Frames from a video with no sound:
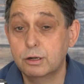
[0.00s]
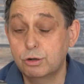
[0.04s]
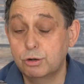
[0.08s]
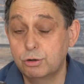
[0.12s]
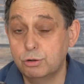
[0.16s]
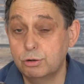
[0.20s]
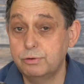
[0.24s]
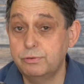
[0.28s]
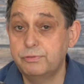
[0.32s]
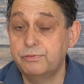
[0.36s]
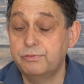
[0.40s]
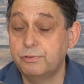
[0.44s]

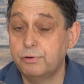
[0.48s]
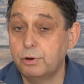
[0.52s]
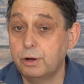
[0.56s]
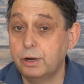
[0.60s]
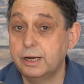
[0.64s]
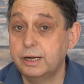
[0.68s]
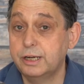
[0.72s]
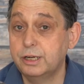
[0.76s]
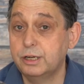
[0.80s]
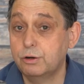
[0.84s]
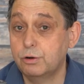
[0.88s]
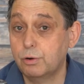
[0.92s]
Good
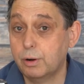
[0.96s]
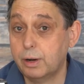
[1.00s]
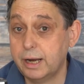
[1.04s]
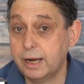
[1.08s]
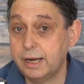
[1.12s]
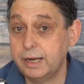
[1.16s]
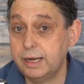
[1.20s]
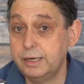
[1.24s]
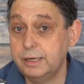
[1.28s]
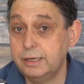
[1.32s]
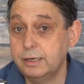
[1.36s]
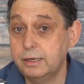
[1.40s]
fine
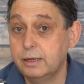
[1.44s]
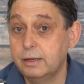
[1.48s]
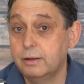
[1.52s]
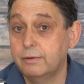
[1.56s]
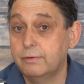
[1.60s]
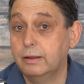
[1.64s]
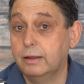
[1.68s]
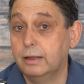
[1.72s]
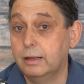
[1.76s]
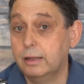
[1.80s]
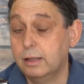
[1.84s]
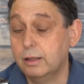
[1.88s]
grain,
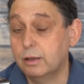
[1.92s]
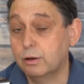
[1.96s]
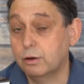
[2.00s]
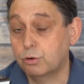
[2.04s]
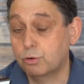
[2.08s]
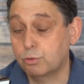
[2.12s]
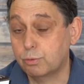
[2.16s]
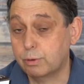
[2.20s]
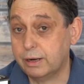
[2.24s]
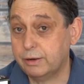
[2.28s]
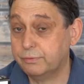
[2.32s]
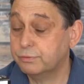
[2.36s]

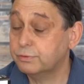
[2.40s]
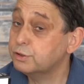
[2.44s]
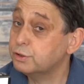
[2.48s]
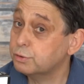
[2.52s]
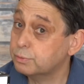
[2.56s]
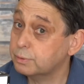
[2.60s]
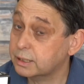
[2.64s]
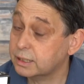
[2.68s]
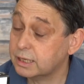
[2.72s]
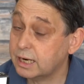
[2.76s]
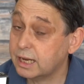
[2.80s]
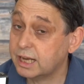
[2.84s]
great for
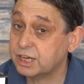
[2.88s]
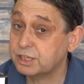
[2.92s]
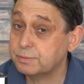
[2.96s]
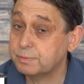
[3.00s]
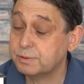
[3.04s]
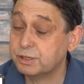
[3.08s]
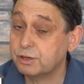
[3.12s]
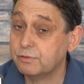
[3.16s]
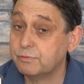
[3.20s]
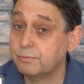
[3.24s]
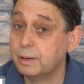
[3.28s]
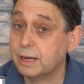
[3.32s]
doing
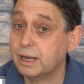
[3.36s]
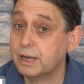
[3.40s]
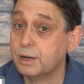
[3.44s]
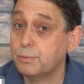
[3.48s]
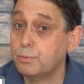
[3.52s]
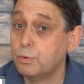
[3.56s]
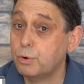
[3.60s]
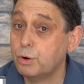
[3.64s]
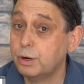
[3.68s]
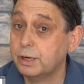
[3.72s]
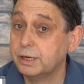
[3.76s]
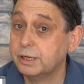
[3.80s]
enlargements off black and
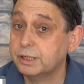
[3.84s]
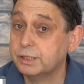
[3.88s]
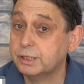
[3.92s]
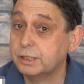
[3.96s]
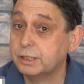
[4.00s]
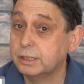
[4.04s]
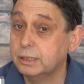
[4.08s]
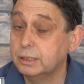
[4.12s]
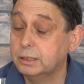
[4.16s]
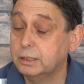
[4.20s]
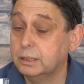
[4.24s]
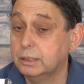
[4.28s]
white.
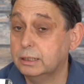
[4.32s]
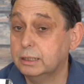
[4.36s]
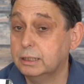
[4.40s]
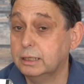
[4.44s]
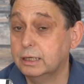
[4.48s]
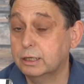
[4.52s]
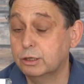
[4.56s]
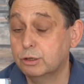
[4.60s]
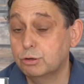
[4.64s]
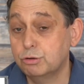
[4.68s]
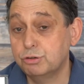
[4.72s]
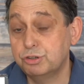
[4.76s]

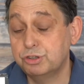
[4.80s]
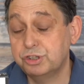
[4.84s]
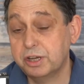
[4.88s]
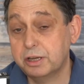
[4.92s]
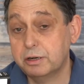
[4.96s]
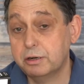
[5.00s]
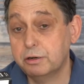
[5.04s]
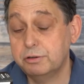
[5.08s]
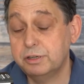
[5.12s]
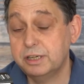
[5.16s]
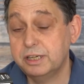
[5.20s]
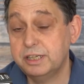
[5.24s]
Good
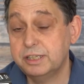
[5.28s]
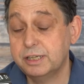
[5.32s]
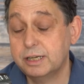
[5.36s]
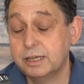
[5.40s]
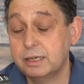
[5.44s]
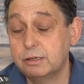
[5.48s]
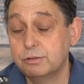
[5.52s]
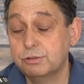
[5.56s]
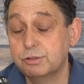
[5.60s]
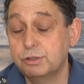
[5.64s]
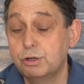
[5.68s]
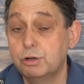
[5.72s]
shadow
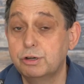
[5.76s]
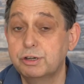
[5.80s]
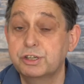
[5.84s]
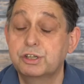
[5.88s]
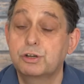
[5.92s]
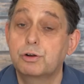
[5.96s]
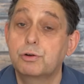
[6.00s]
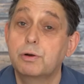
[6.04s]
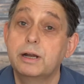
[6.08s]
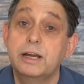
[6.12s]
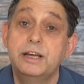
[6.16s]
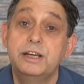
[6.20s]
details, nice
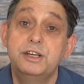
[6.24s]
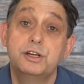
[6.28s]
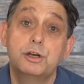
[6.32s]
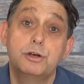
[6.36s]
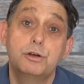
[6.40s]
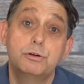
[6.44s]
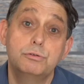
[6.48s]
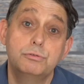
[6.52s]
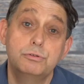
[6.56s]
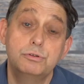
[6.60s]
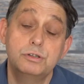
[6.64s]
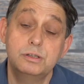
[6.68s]
grey
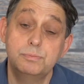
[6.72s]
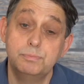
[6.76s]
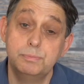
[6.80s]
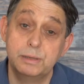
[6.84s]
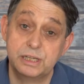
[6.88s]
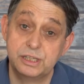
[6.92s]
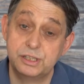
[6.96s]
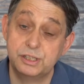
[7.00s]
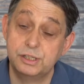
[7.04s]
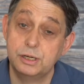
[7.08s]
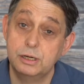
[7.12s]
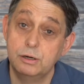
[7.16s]
tones
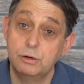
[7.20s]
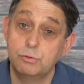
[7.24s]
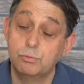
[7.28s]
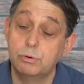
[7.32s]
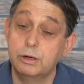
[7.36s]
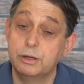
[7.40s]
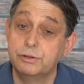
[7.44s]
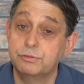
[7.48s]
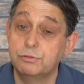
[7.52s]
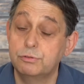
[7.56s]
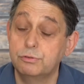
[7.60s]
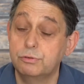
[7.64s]
mixed
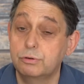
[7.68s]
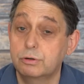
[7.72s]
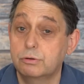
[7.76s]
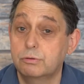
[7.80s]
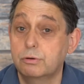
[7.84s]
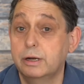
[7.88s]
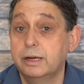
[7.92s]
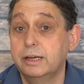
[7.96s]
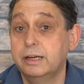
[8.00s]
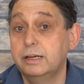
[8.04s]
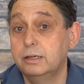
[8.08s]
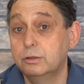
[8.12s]
right through the
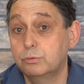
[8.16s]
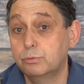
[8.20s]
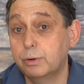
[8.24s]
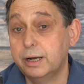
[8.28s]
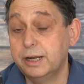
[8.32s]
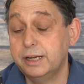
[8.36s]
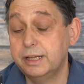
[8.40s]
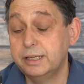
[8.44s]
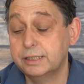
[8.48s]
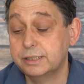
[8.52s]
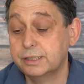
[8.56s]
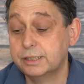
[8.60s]
grey
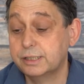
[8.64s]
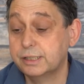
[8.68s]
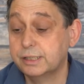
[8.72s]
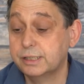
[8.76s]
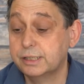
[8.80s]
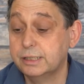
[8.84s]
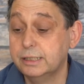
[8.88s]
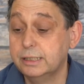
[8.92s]
radiance.